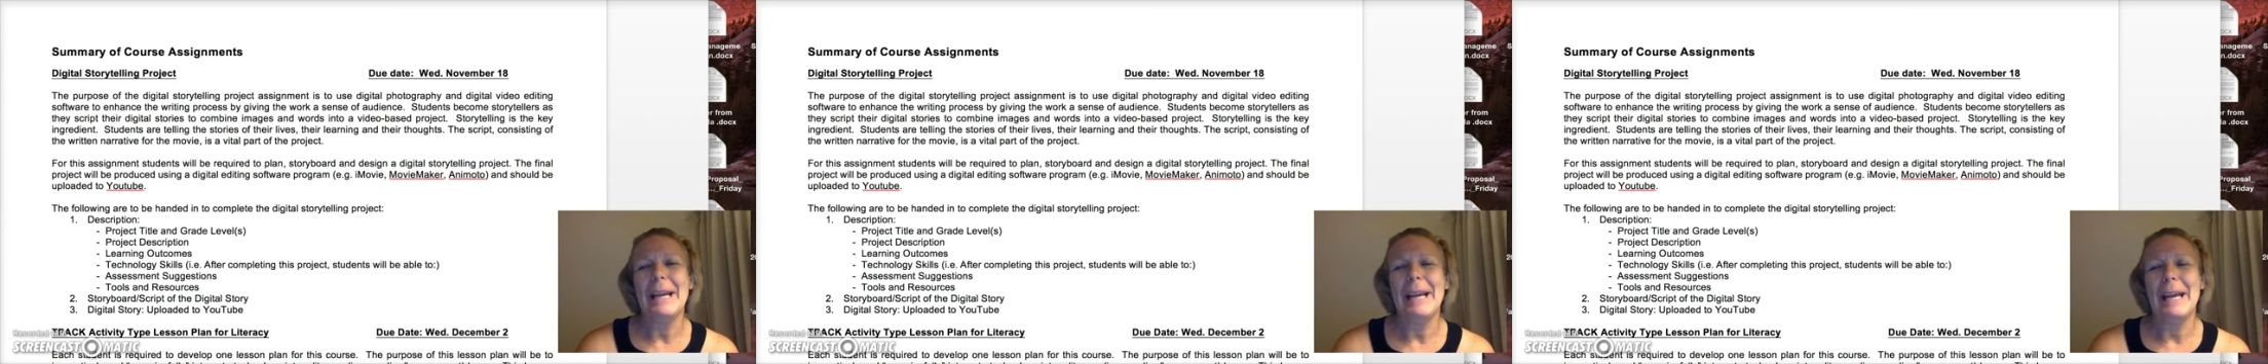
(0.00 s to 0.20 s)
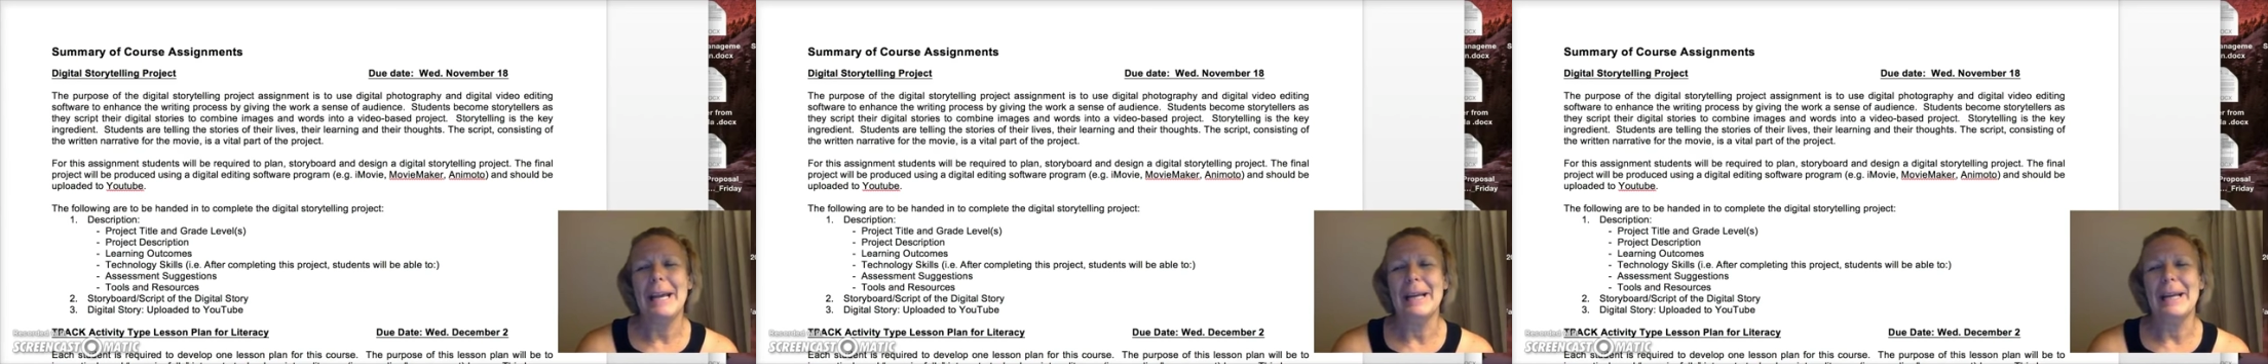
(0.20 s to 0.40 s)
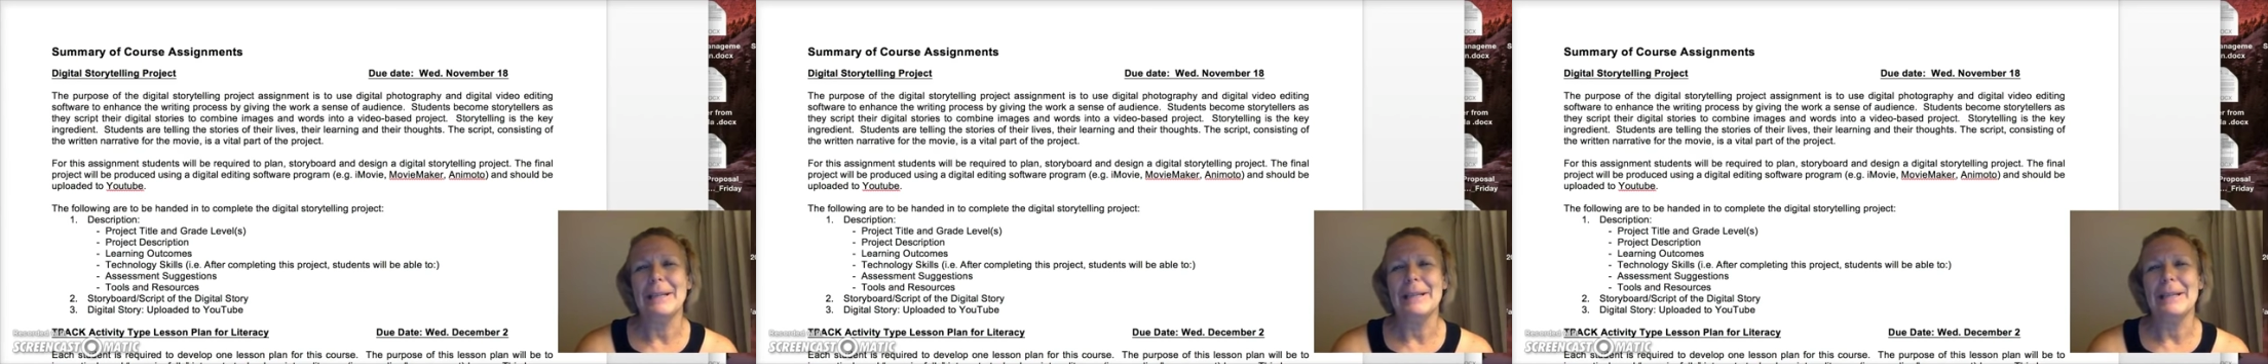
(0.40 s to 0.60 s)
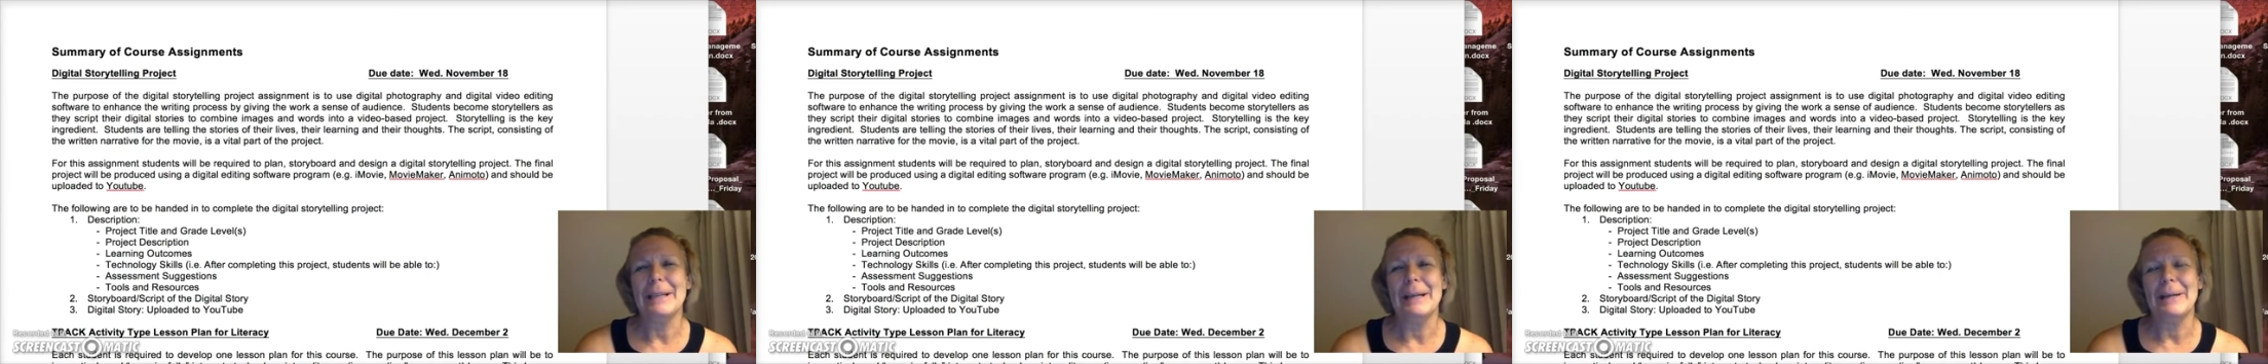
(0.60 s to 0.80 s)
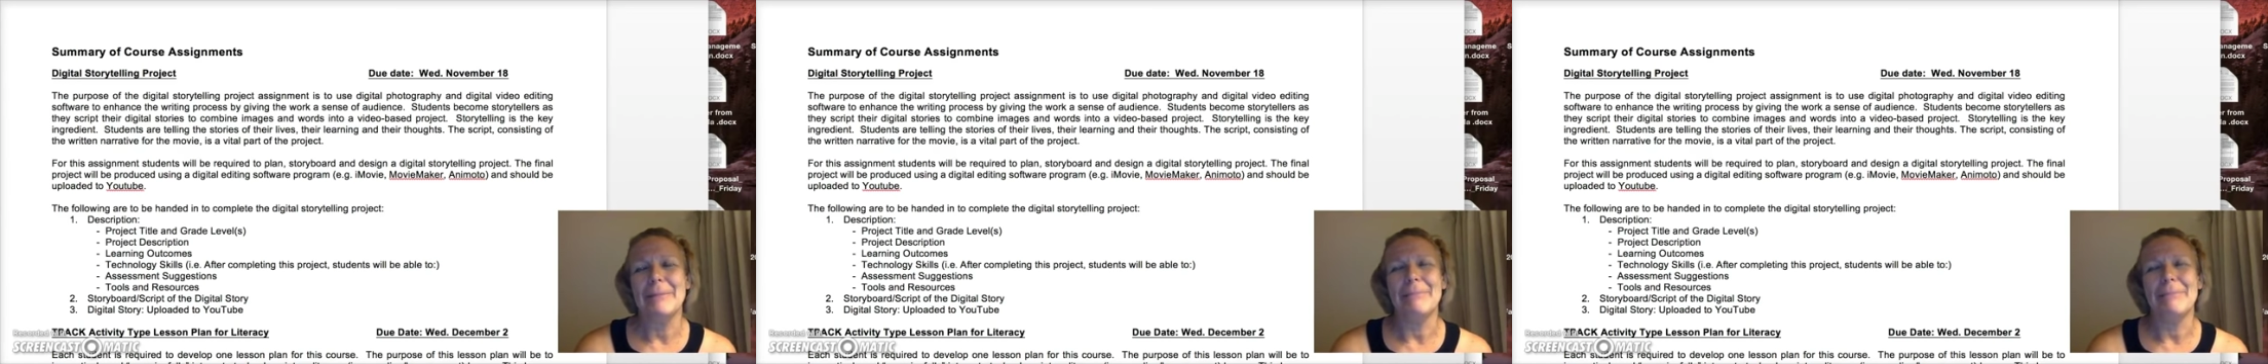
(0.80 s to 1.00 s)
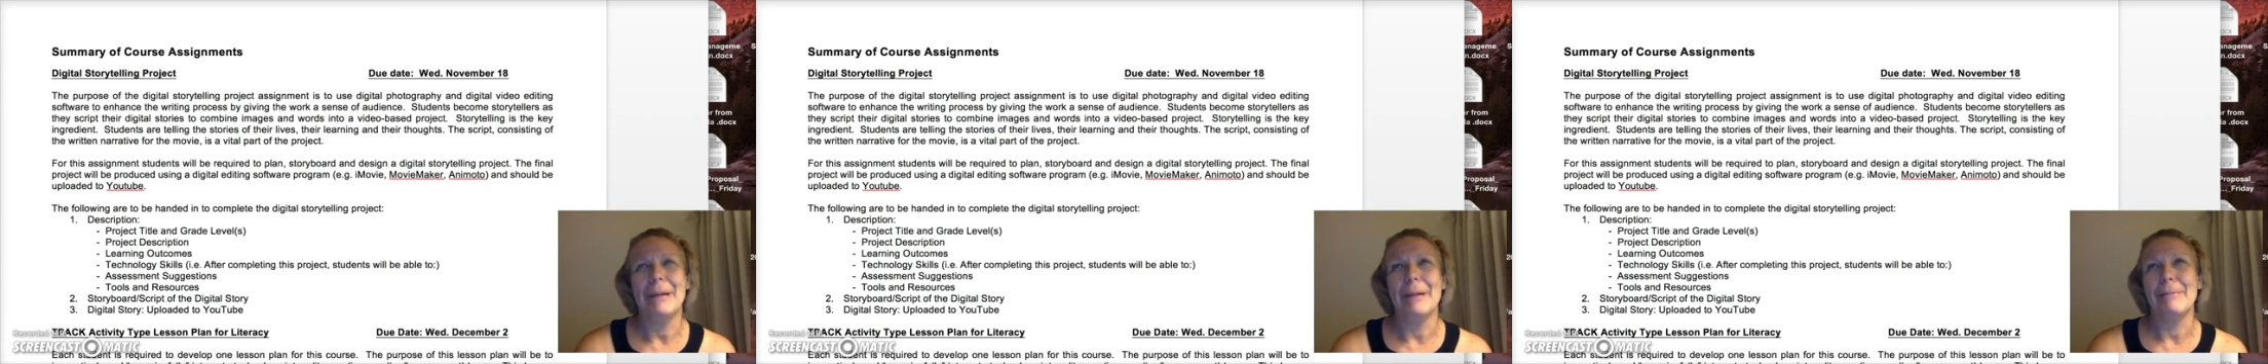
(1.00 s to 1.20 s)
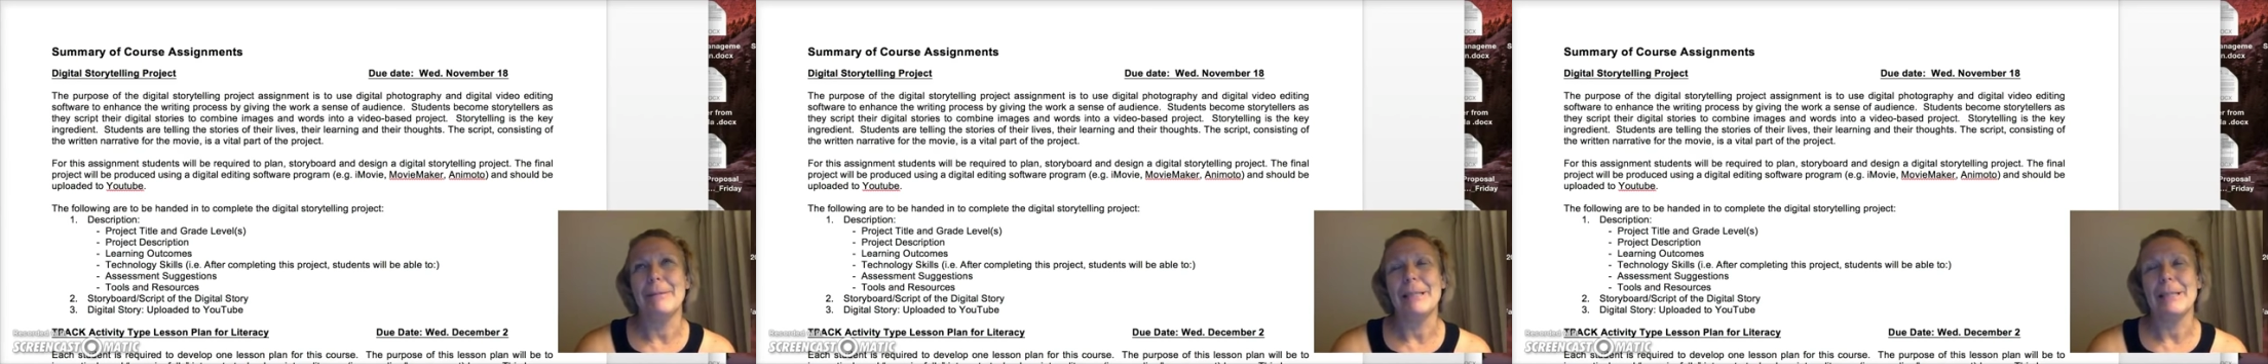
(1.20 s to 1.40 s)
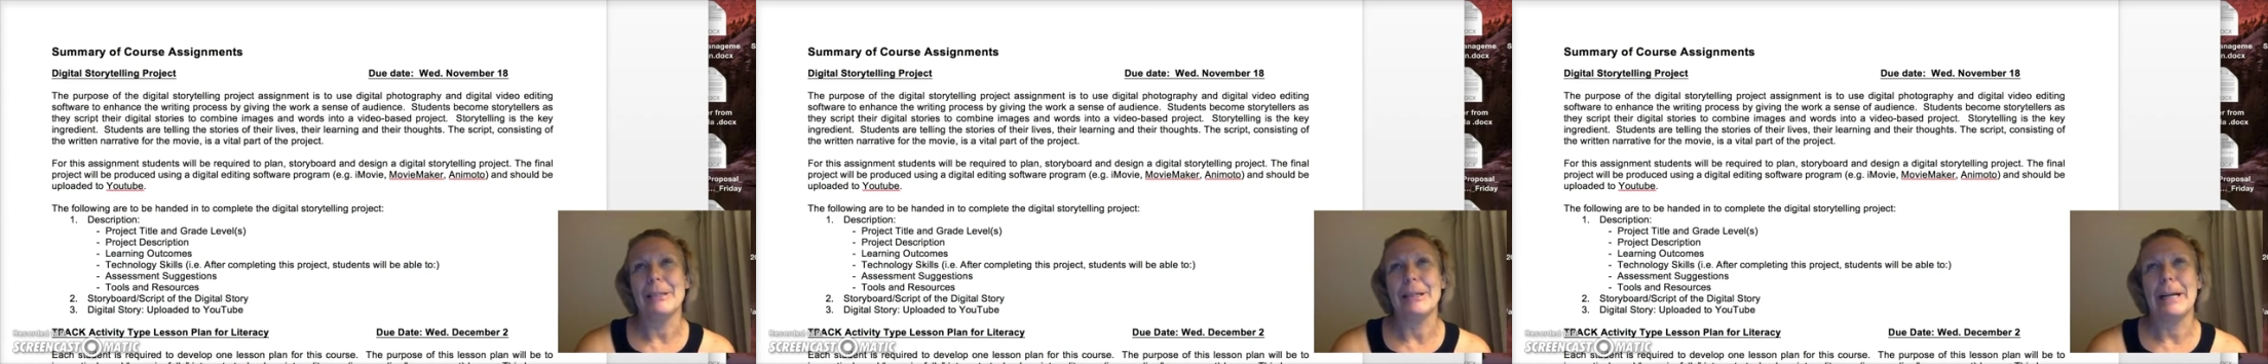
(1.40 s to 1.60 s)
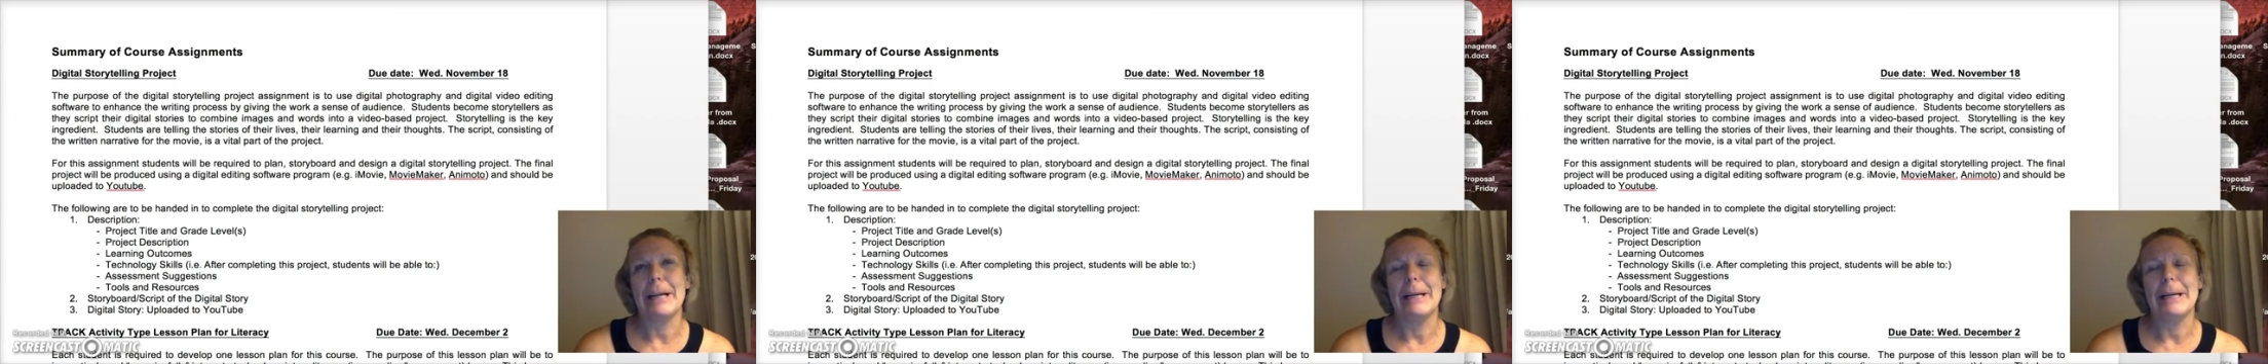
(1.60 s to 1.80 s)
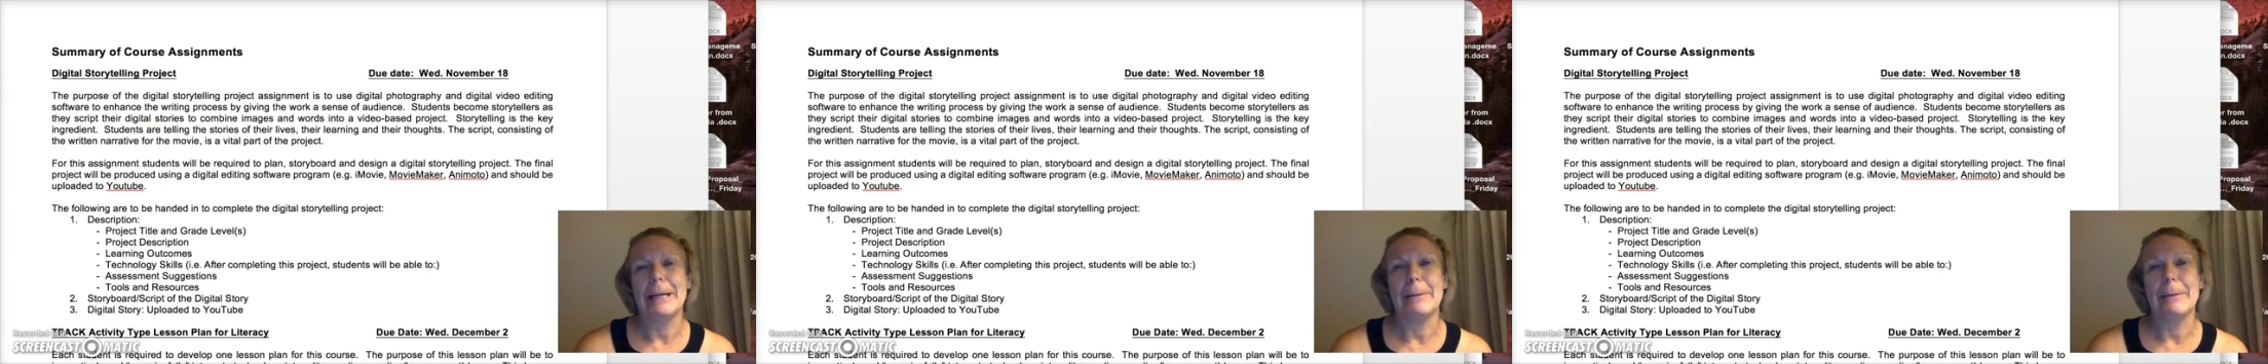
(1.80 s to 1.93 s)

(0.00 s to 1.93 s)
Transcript: and I'm still kind of